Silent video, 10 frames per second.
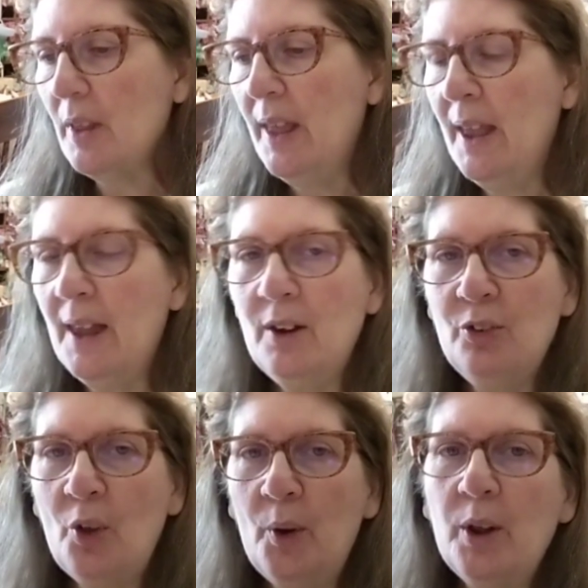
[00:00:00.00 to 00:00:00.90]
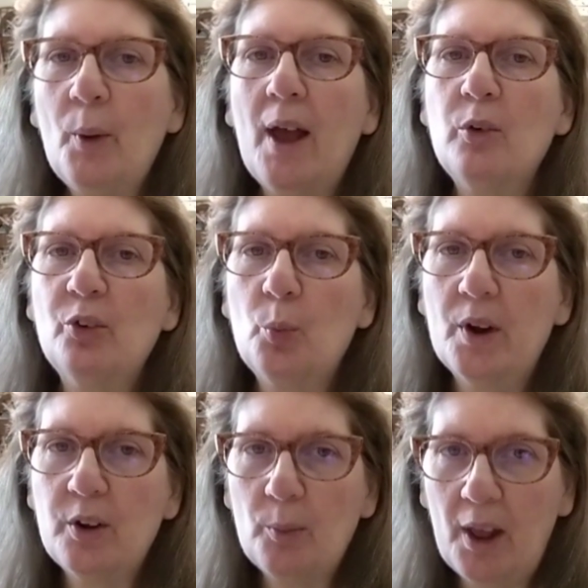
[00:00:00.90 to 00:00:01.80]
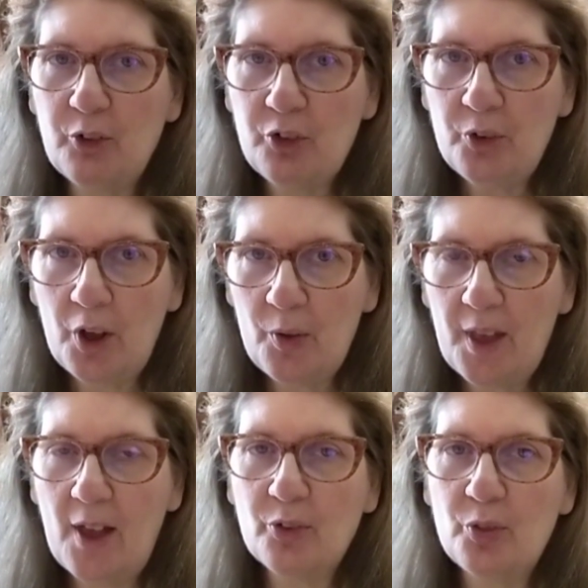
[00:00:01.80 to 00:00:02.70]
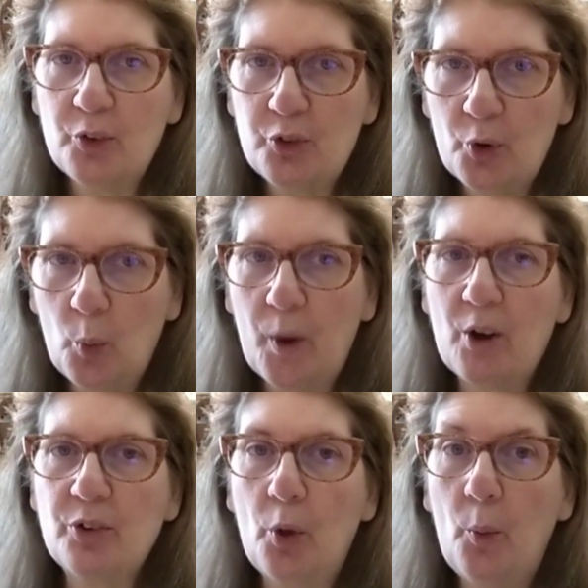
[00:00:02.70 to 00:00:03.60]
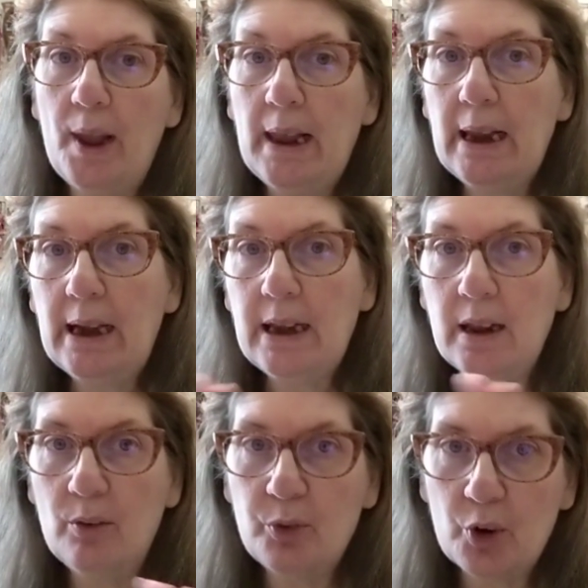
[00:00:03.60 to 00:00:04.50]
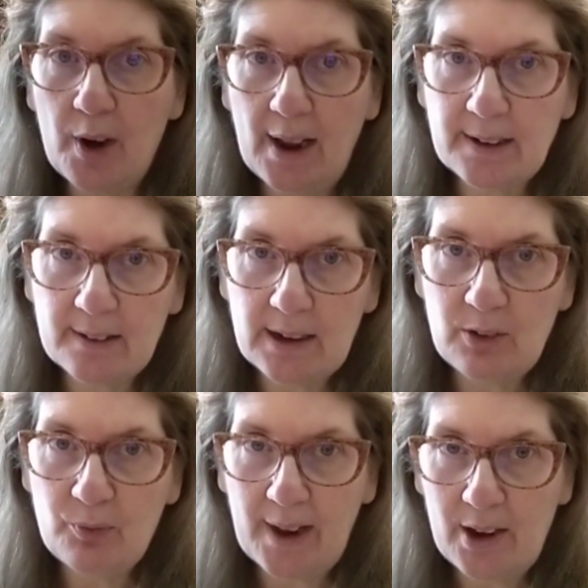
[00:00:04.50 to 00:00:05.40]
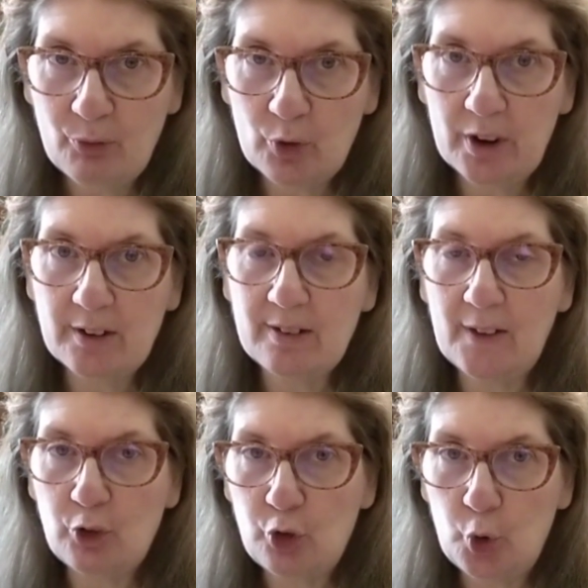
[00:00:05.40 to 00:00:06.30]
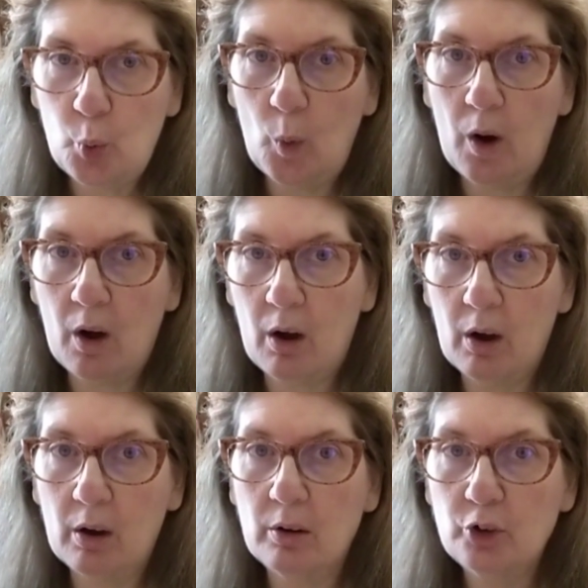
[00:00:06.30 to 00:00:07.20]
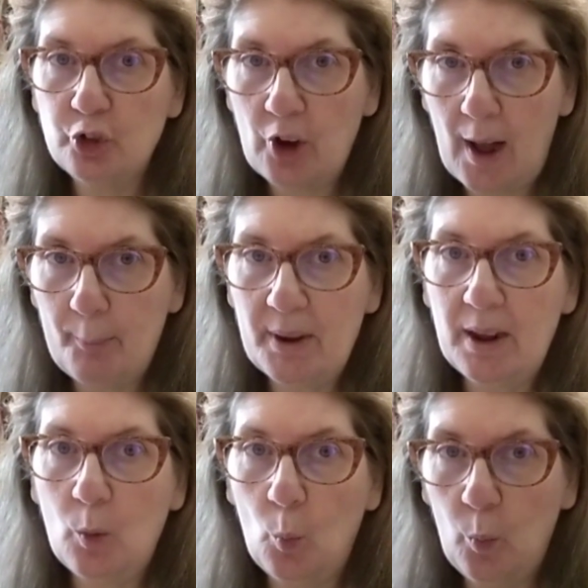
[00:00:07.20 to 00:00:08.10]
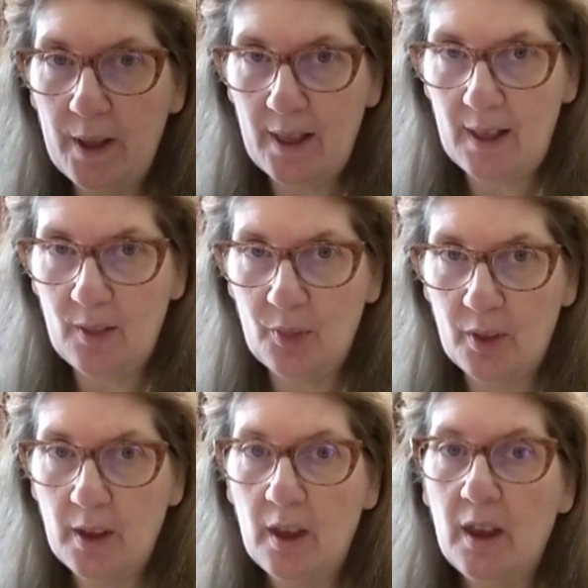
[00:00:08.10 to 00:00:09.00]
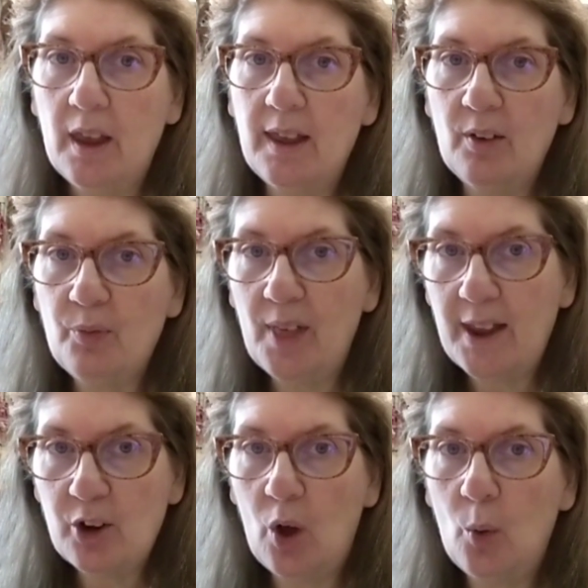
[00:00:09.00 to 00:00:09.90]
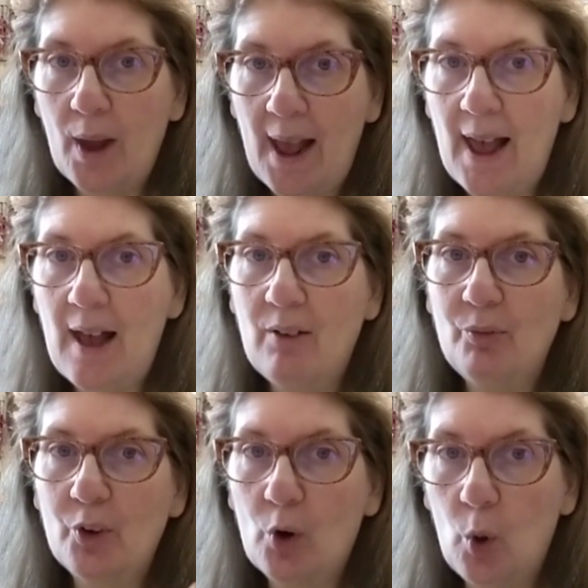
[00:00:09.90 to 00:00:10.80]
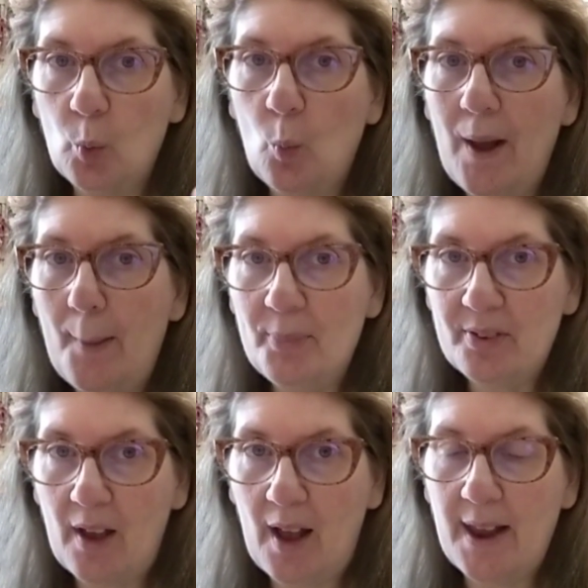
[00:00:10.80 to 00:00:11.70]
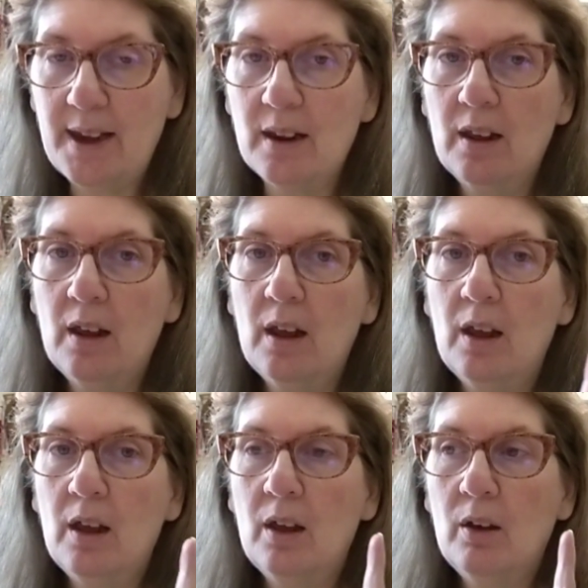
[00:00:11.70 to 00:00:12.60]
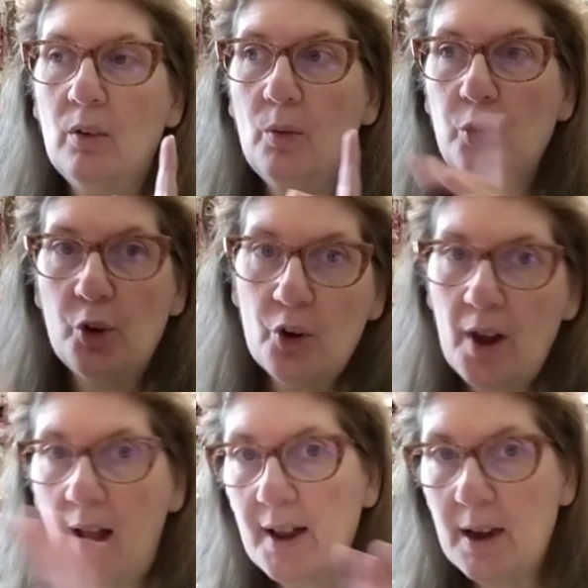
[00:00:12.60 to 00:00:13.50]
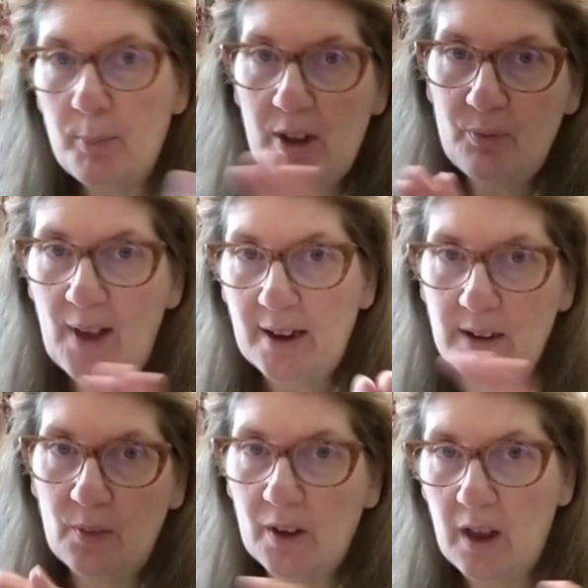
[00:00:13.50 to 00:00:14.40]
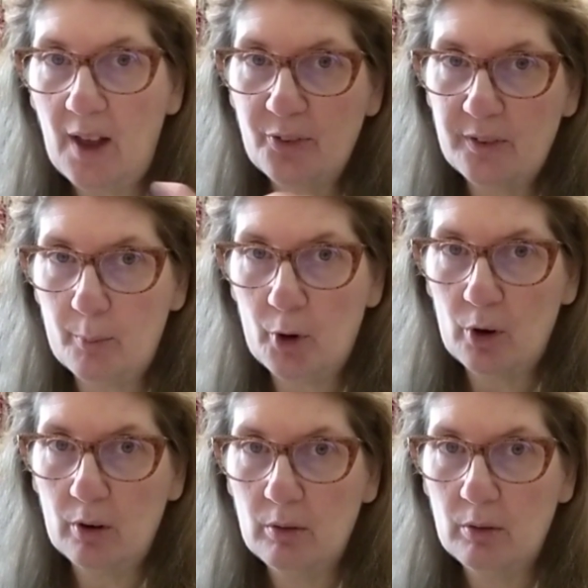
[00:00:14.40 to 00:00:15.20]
And so anyway, I just wanted to let you know that so that you're aware. So any of your Etsy favorites that you are shopping with, if they don't have their own website, you're not going to be affected, the customer.